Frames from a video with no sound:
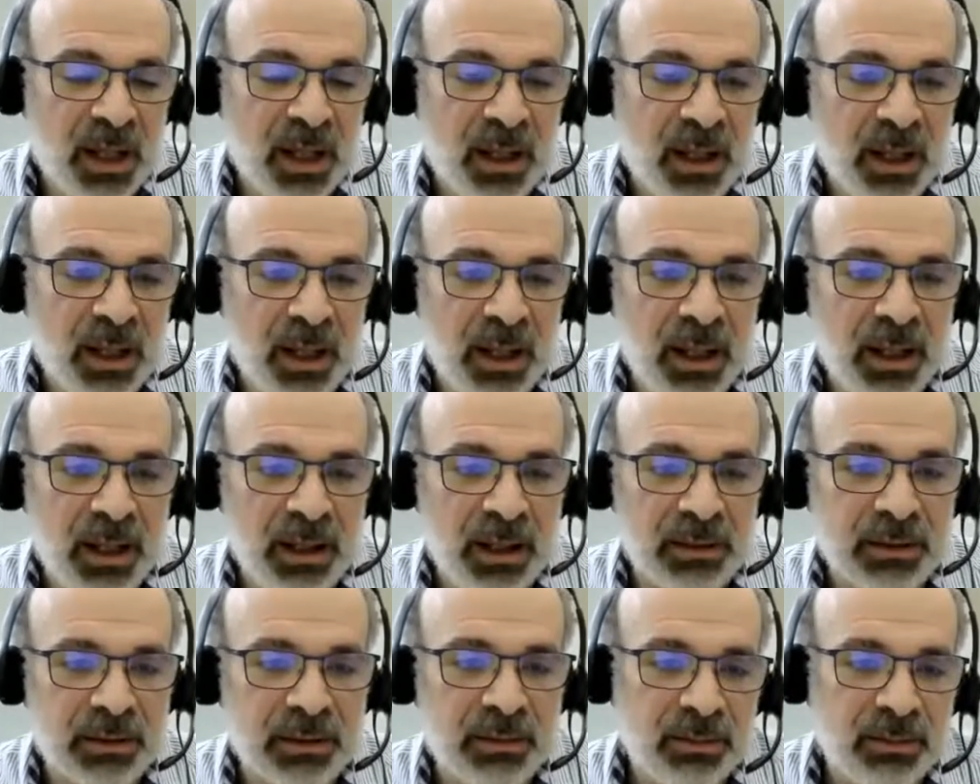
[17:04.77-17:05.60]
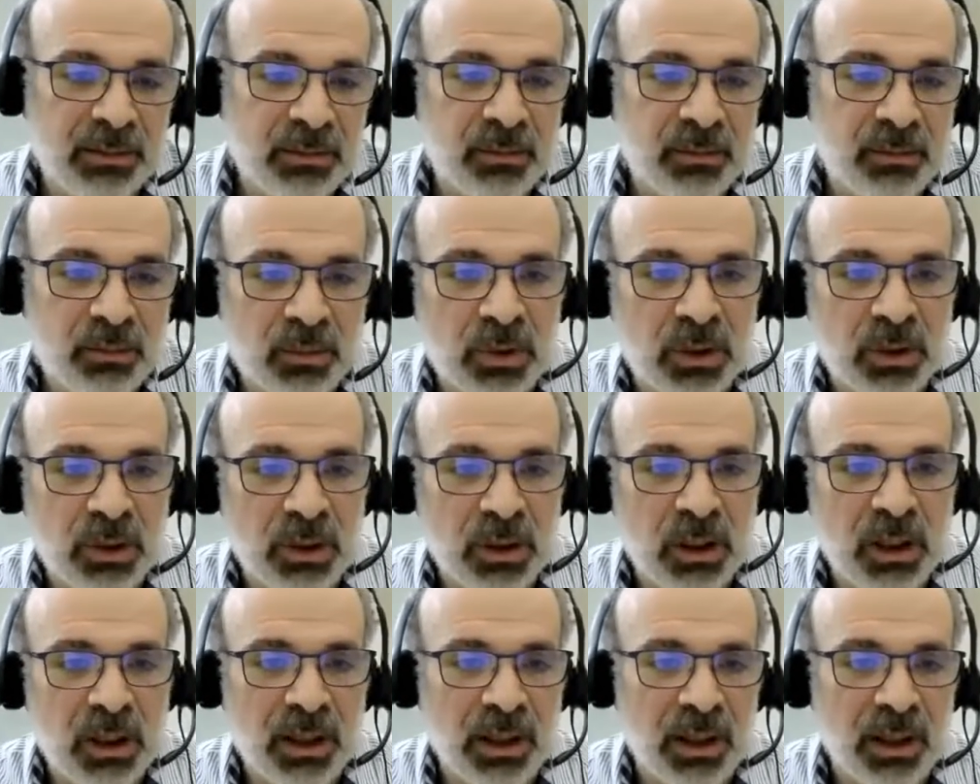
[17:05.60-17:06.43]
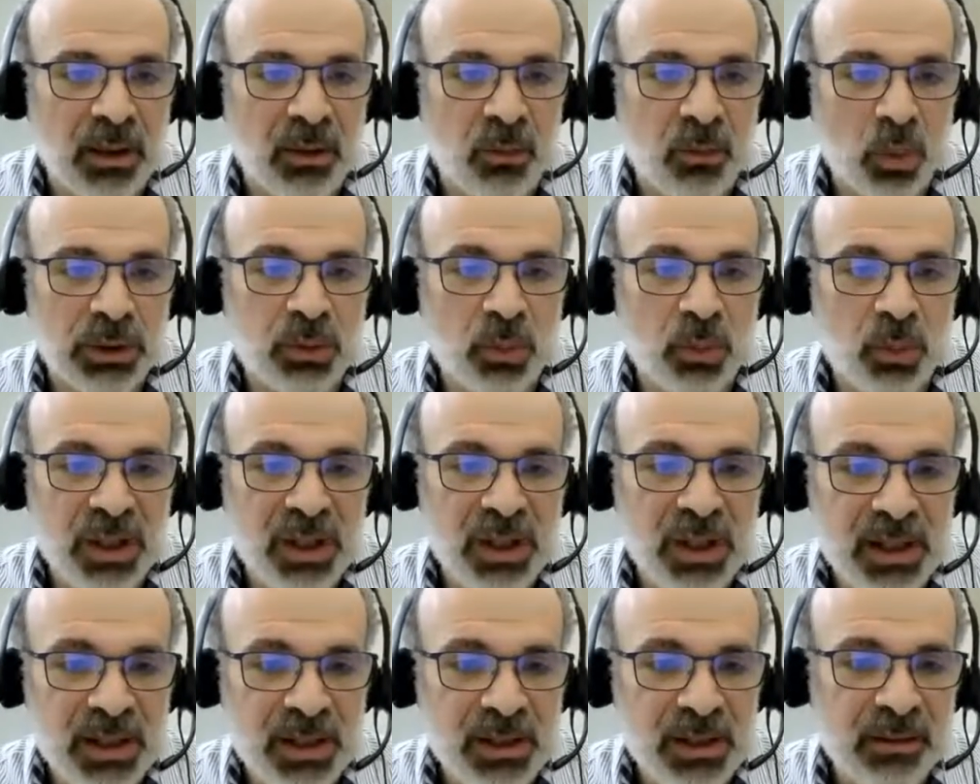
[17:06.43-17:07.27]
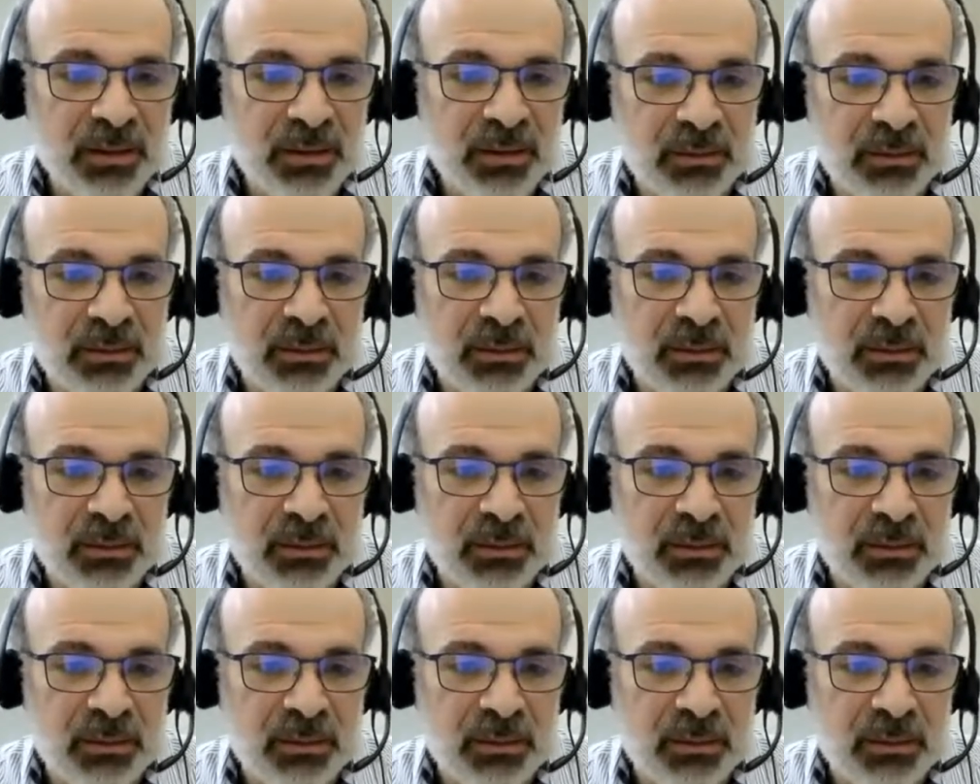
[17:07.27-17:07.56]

And what we need